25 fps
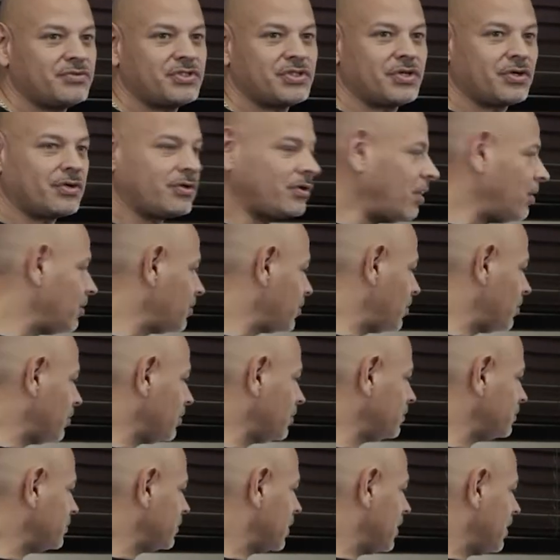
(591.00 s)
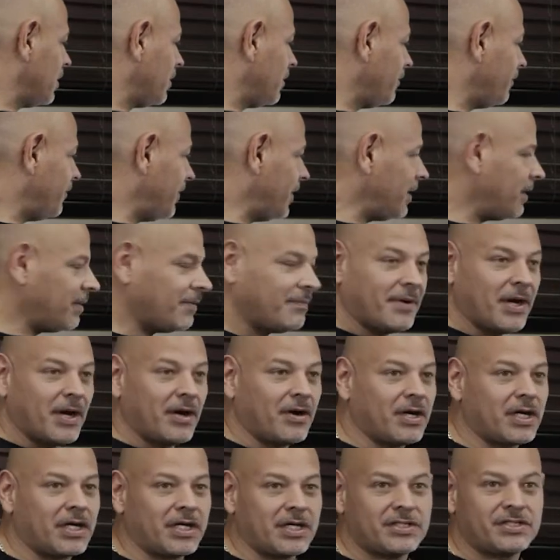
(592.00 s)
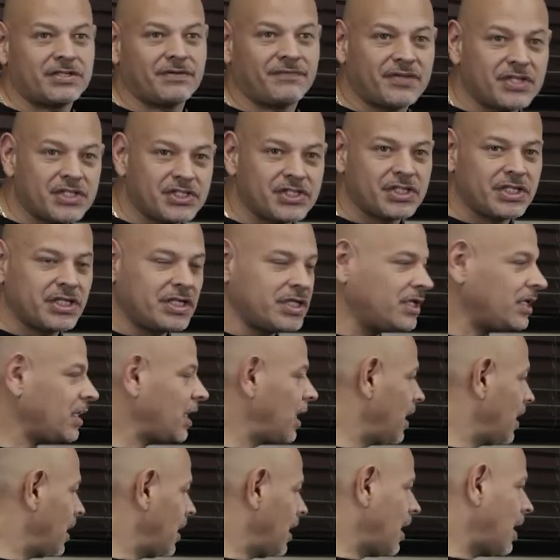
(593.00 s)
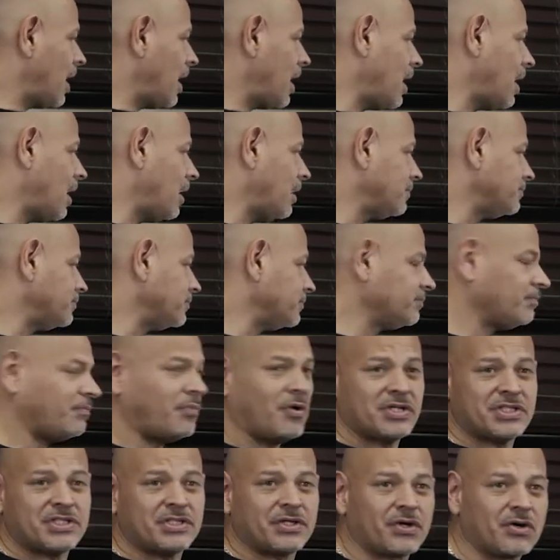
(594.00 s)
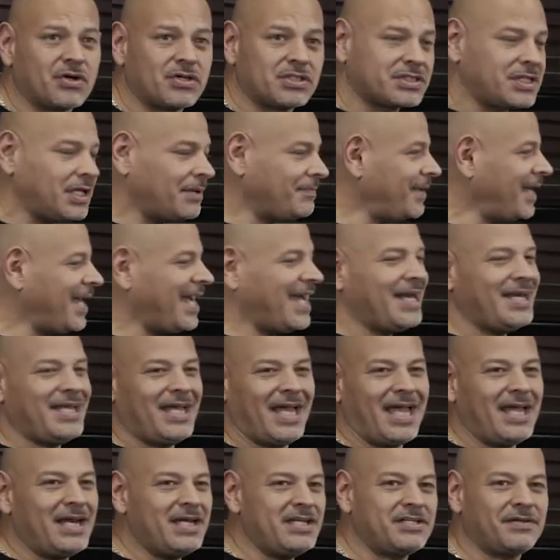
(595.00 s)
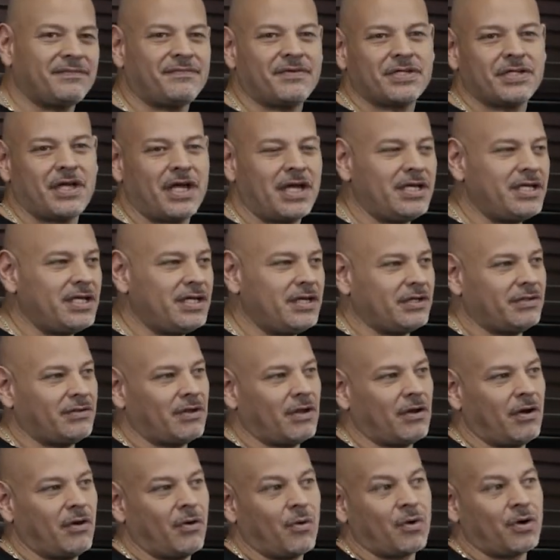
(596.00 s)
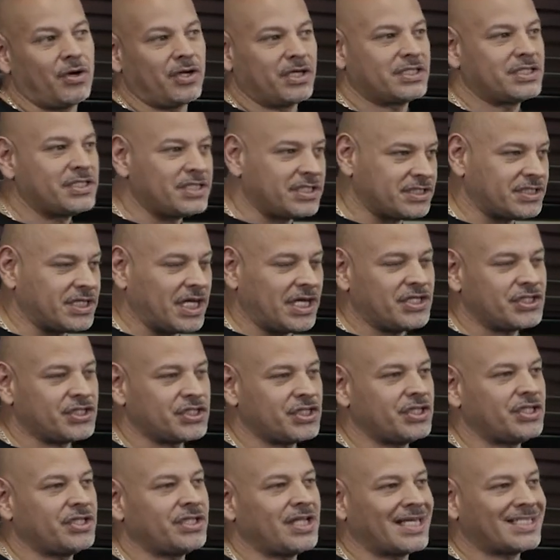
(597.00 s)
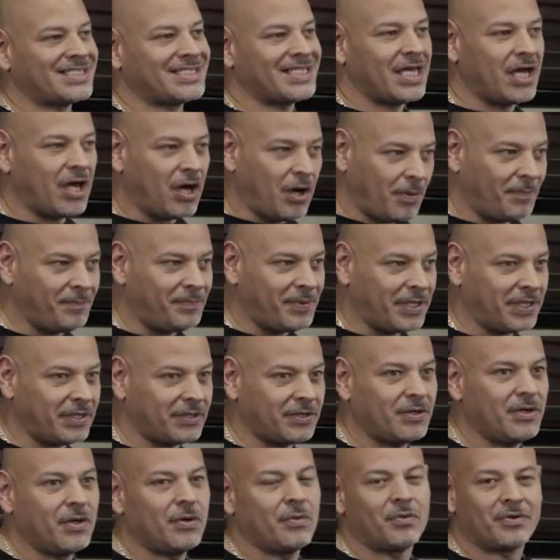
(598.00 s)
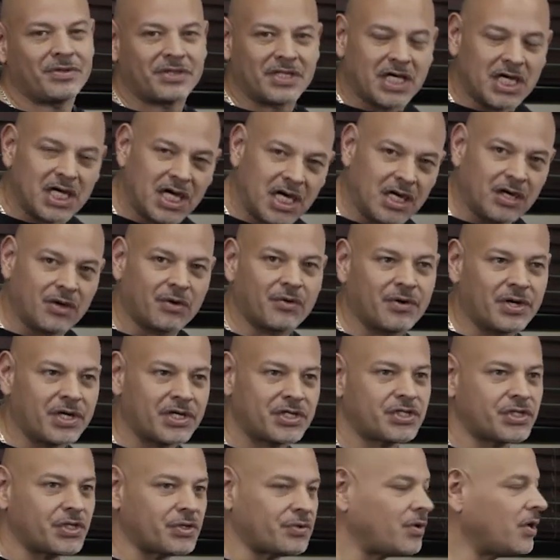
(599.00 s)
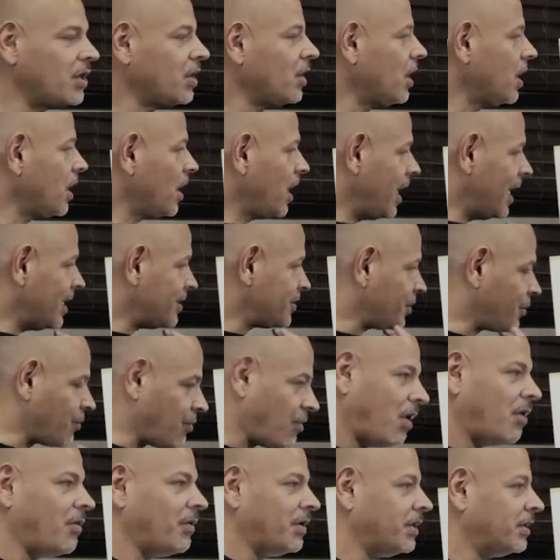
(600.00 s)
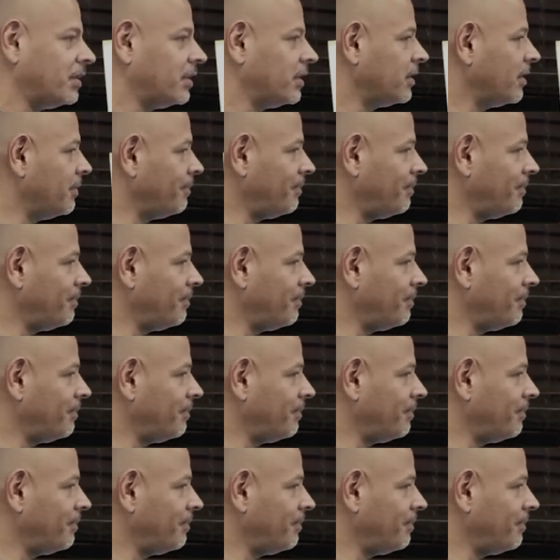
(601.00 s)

to your local Feeding America division, Boys and Girls Club, any organization that's helping with the hunger issue. It's growing. The